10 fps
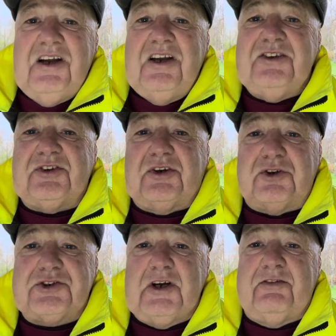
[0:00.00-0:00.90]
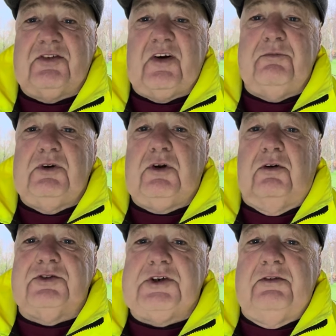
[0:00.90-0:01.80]
He's a Conservative,
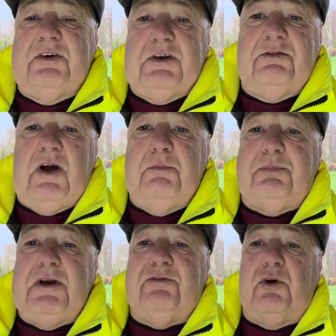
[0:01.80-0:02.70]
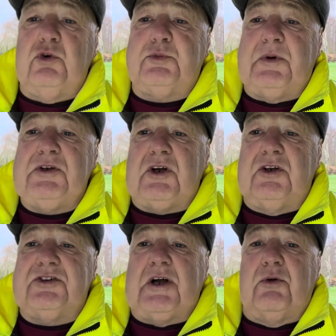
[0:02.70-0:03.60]
Conservative MP for Uxbridge
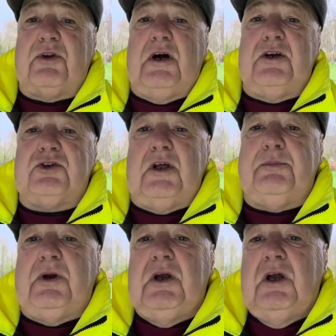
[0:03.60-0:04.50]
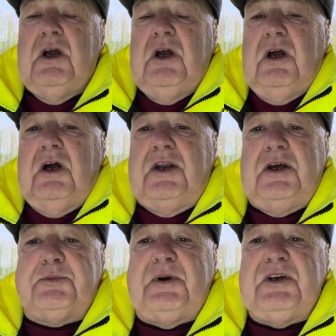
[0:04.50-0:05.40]
and South Ruislip and he
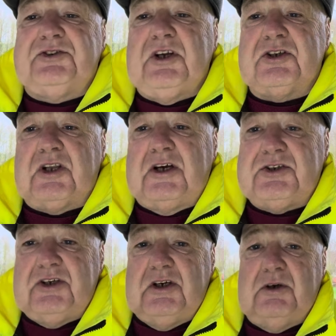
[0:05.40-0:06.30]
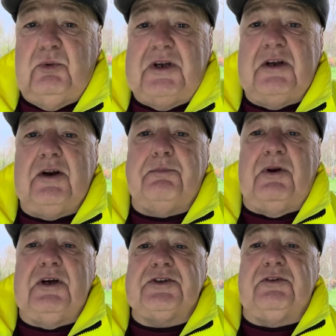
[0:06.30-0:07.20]
has been since last year when he
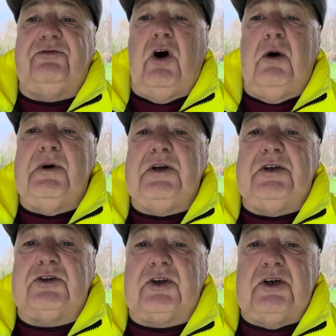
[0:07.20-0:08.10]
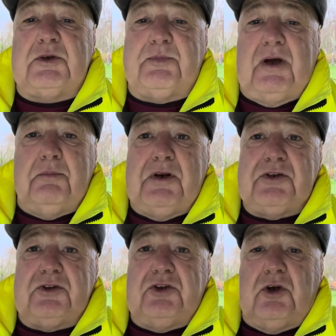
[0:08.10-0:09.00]
replaced the former disgraced Prime
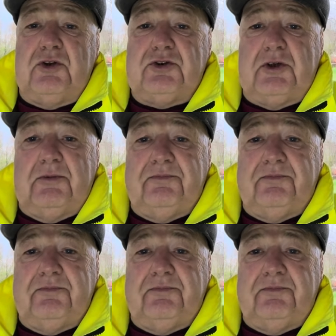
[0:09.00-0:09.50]
Minister Johnson.